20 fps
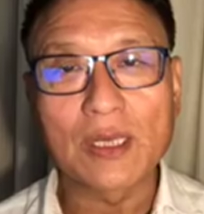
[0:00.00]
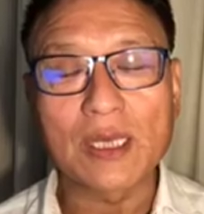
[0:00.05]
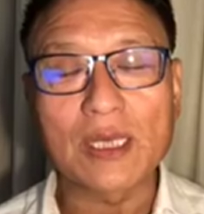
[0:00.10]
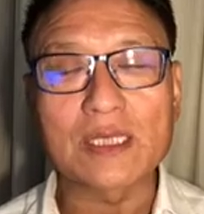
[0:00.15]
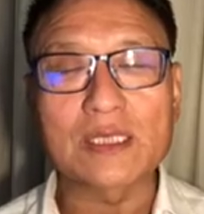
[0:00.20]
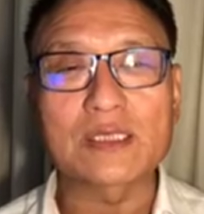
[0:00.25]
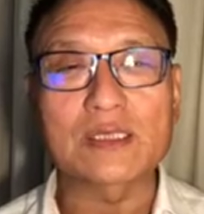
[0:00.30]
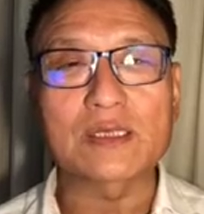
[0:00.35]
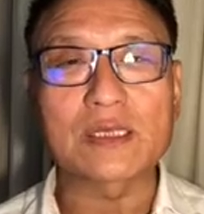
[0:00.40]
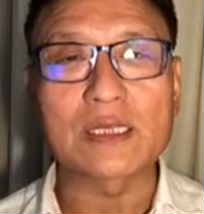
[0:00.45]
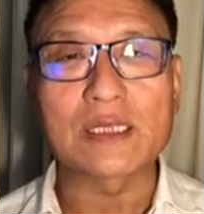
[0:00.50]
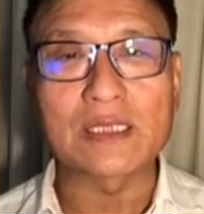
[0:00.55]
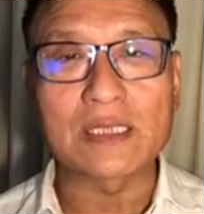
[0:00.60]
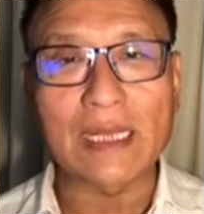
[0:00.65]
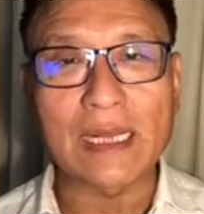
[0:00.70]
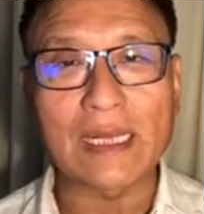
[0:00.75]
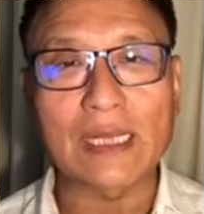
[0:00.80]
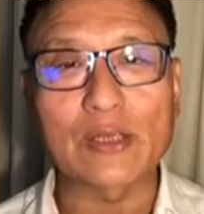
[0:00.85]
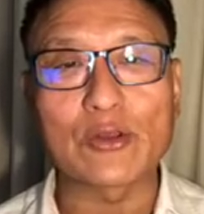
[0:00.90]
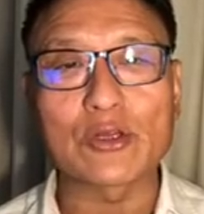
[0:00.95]
It's, it's
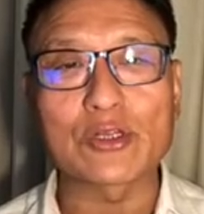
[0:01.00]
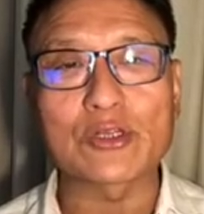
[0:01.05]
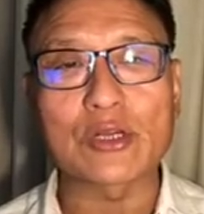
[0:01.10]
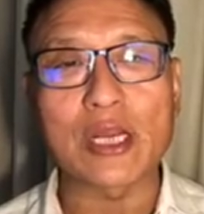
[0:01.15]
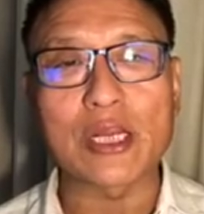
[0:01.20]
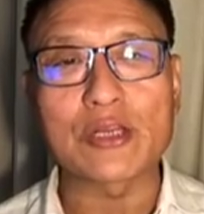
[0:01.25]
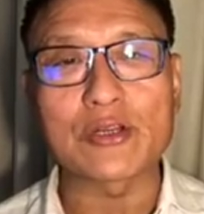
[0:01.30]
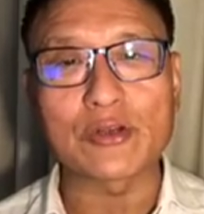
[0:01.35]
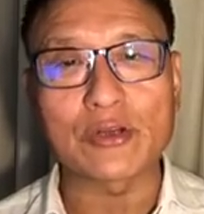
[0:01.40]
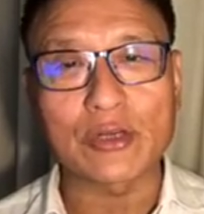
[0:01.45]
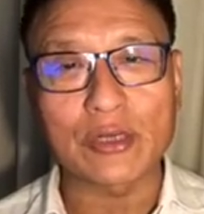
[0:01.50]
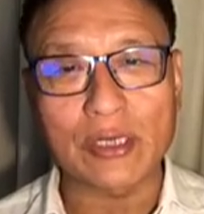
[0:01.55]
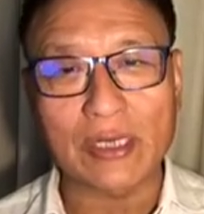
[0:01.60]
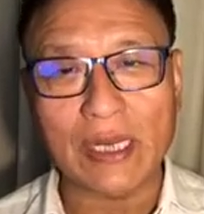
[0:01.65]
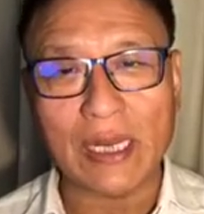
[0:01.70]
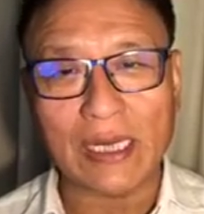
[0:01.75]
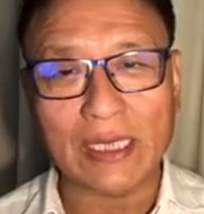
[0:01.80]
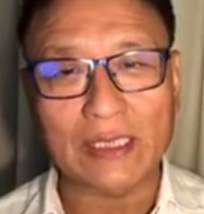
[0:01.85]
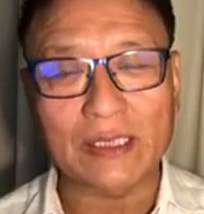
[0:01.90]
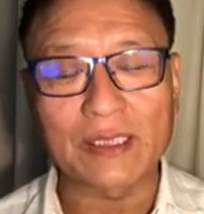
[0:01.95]
like you're trying to
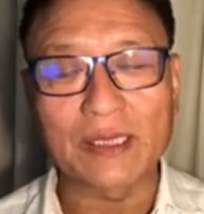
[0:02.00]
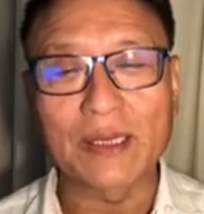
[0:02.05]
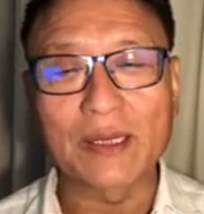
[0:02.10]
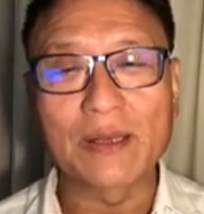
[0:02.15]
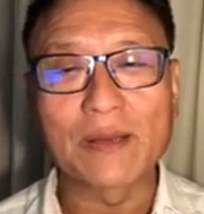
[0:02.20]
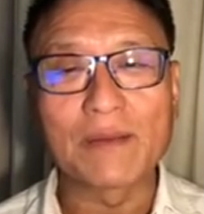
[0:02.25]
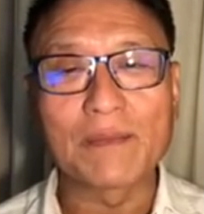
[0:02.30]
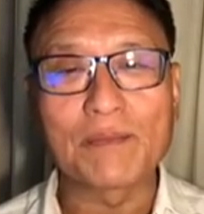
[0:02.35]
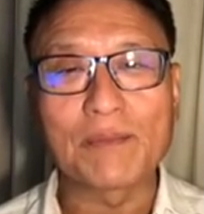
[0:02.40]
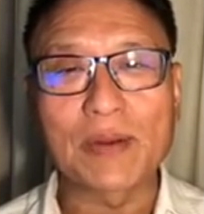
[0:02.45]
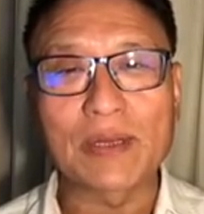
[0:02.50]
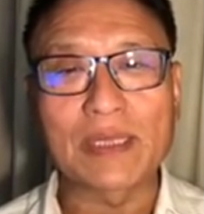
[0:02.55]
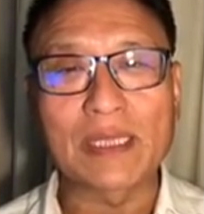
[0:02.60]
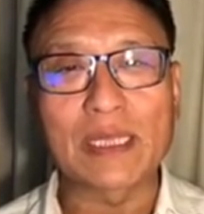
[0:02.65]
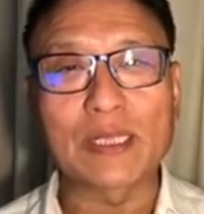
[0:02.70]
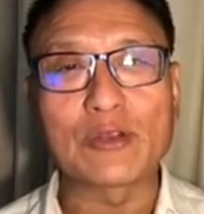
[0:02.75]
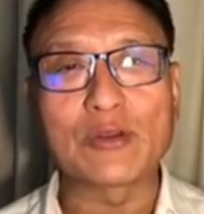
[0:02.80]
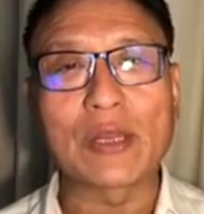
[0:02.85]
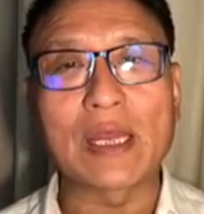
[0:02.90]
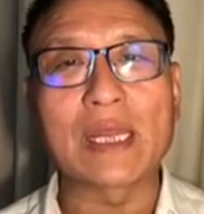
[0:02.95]
connect, but
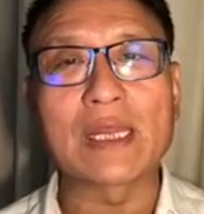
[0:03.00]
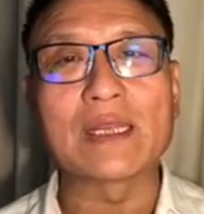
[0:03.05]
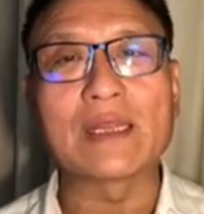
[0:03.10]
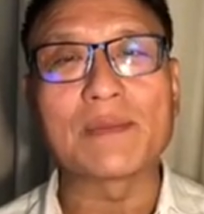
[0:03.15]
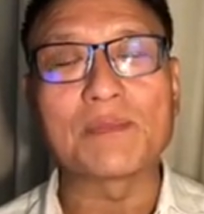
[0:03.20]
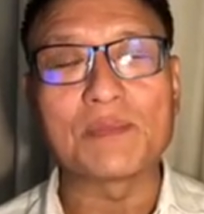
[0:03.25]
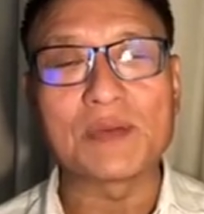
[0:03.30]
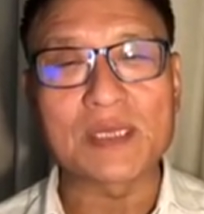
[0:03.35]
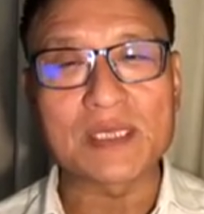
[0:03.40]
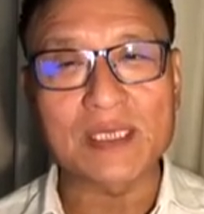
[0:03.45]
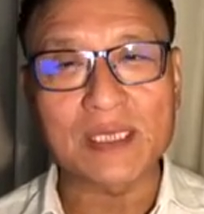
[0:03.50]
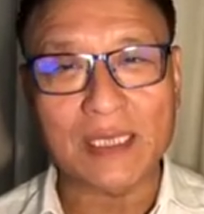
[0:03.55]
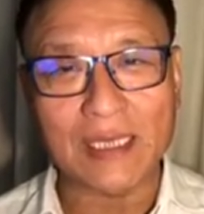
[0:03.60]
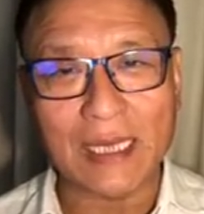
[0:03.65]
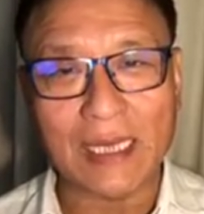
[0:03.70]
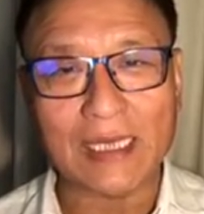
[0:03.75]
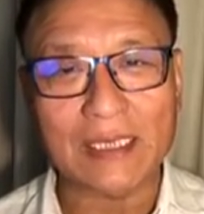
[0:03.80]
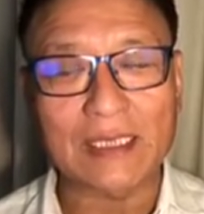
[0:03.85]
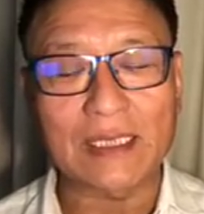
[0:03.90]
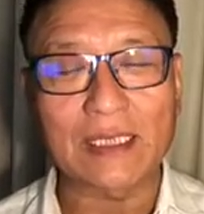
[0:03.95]
then you end up
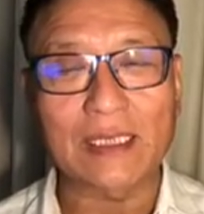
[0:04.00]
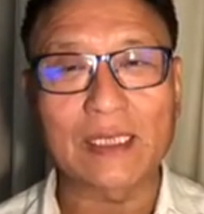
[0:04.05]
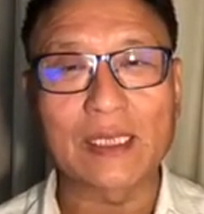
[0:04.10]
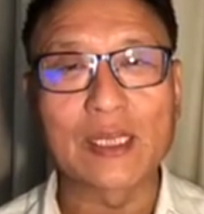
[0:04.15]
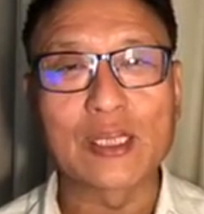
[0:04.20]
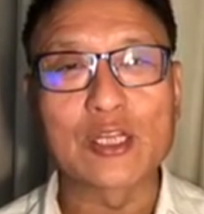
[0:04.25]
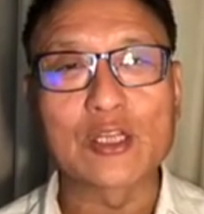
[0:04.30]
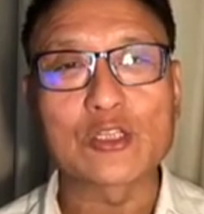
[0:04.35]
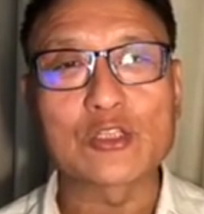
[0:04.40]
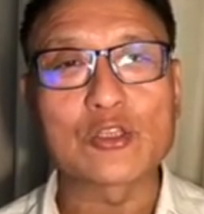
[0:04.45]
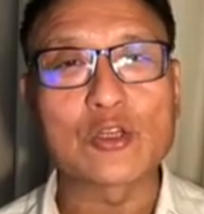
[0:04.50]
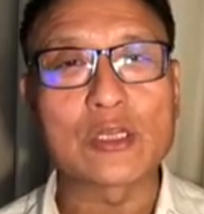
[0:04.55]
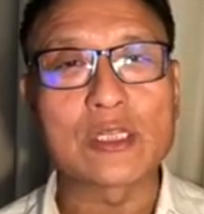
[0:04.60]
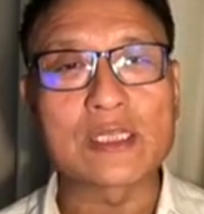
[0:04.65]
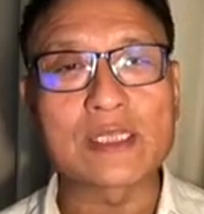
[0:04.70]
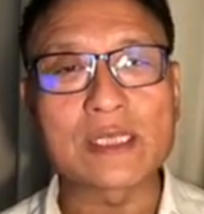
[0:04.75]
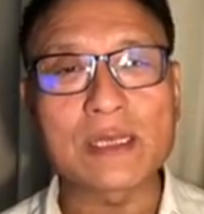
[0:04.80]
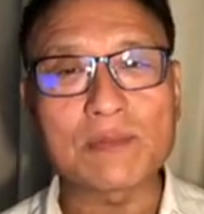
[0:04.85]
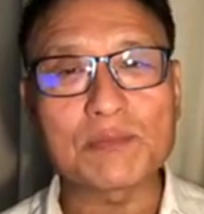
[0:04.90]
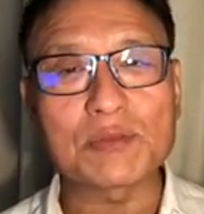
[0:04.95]
disconnecting. So in
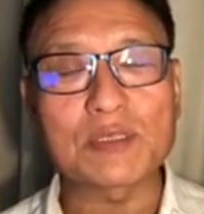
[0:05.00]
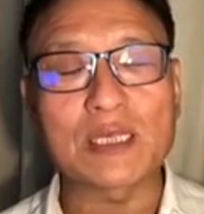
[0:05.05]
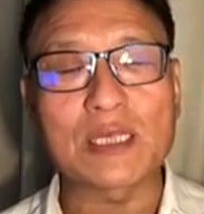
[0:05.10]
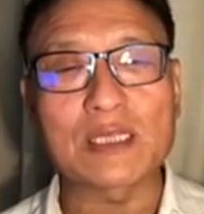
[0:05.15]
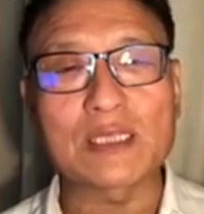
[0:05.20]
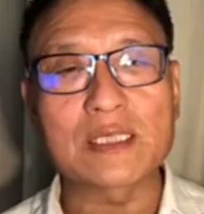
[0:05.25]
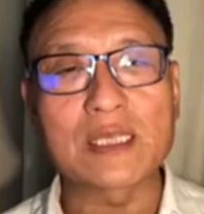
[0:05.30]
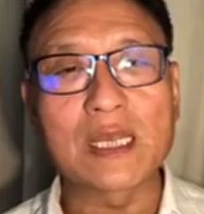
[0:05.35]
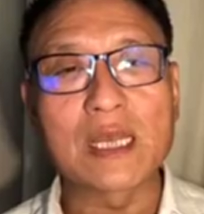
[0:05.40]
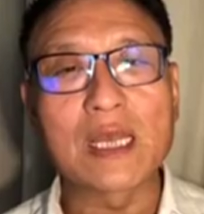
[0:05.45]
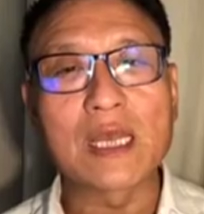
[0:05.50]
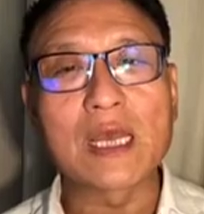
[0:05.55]
some sense,